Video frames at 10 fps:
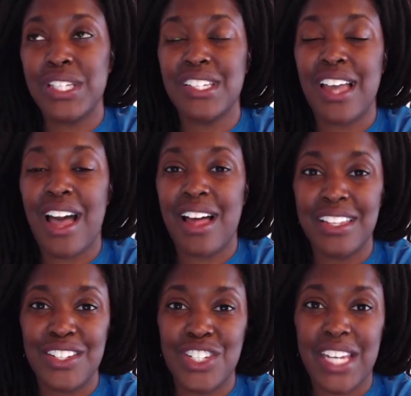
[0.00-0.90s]

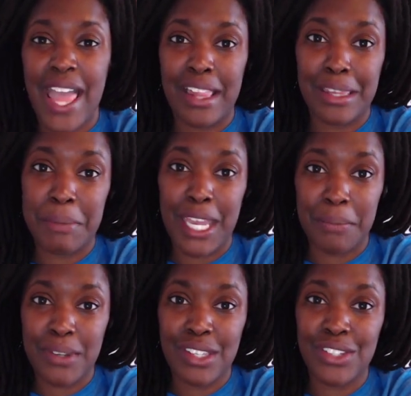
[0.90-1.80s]
college in
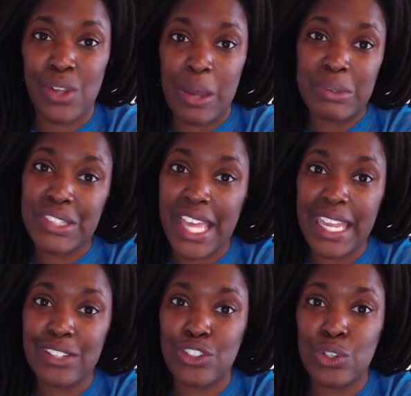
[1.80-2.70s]
Alabama, so I was
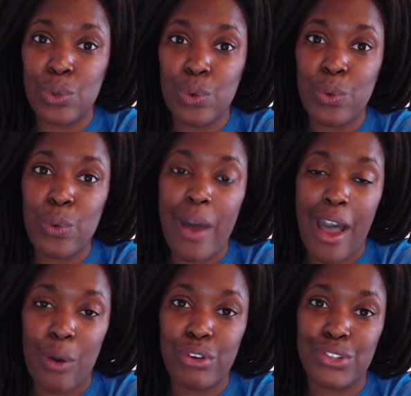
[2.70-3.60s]
like 2
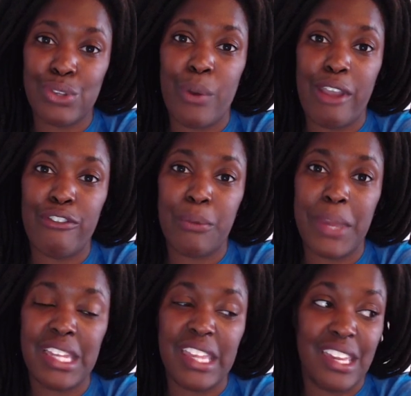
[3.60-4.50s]
hours away from
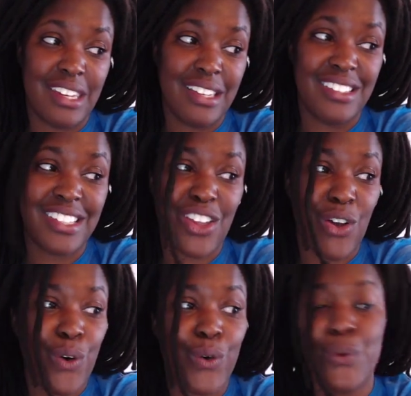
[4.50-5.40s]
Atlanta.
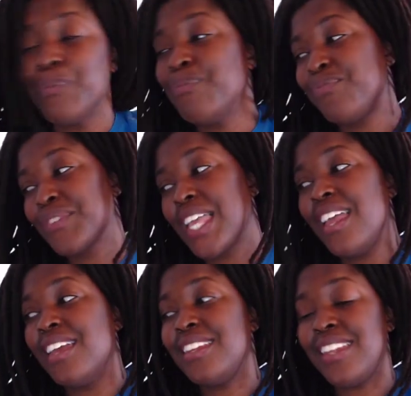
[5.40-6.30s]
So
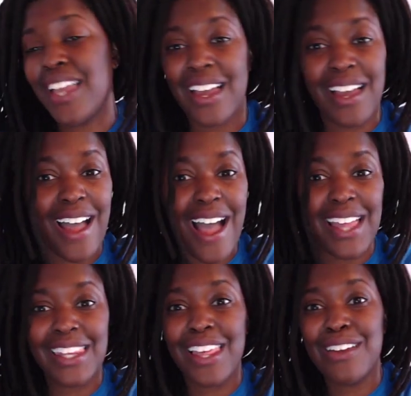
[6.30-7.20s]
yeah, I
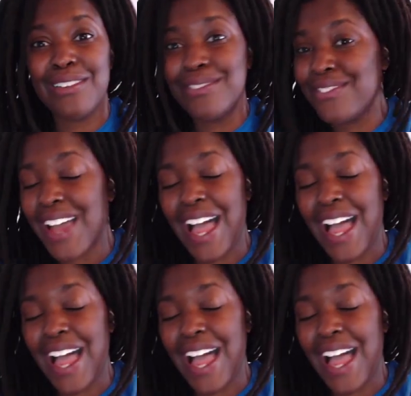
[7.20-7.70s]
love